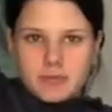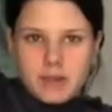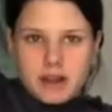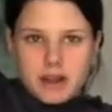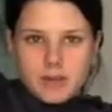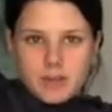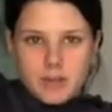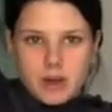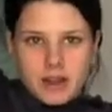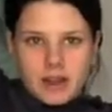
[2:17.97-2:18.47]
black
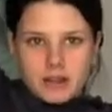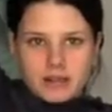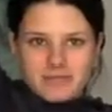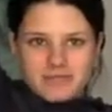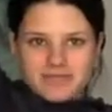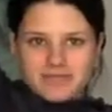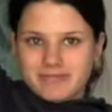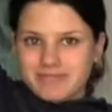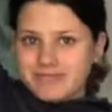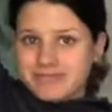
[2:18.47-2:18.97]
and white
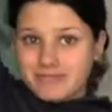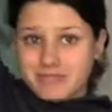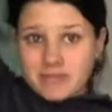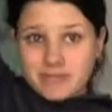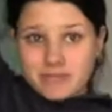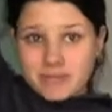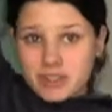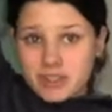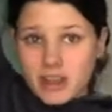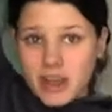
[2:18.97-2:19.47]

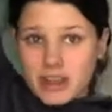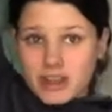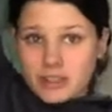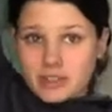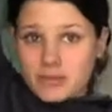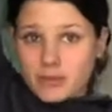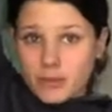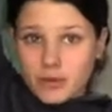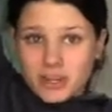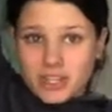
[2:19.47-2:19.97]
stylish
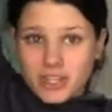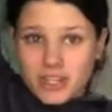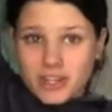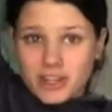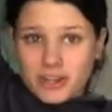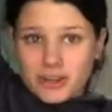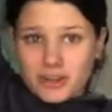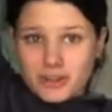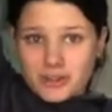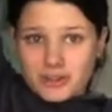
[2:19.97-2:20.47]
boy
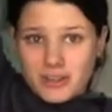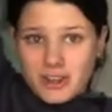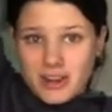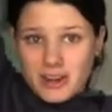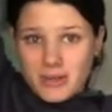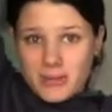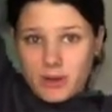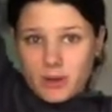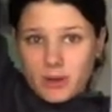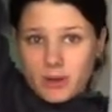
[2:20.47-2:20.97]
chinos and
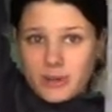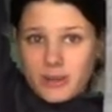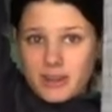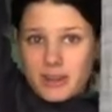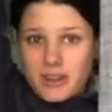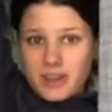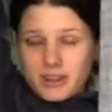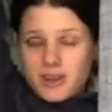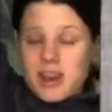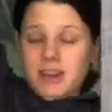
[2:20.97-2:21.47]
I'm hoping
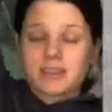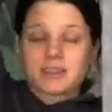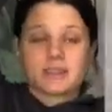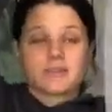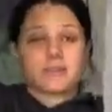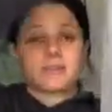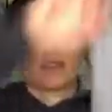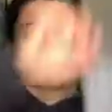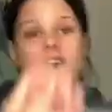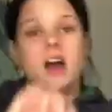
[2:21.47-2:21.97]
he likes them
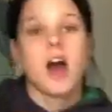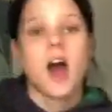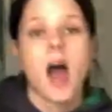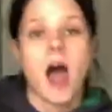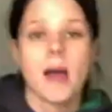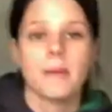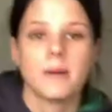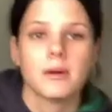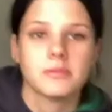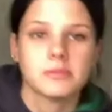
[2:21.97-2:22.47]
because
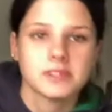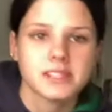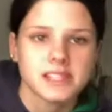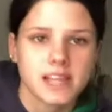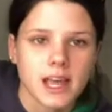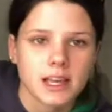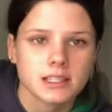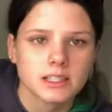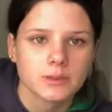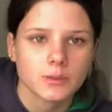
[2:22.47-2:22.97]
I'm
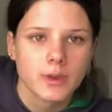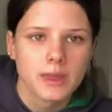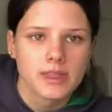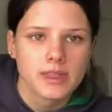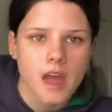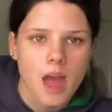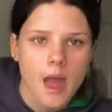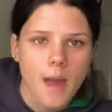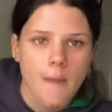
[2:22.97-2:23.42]
obsessed with them.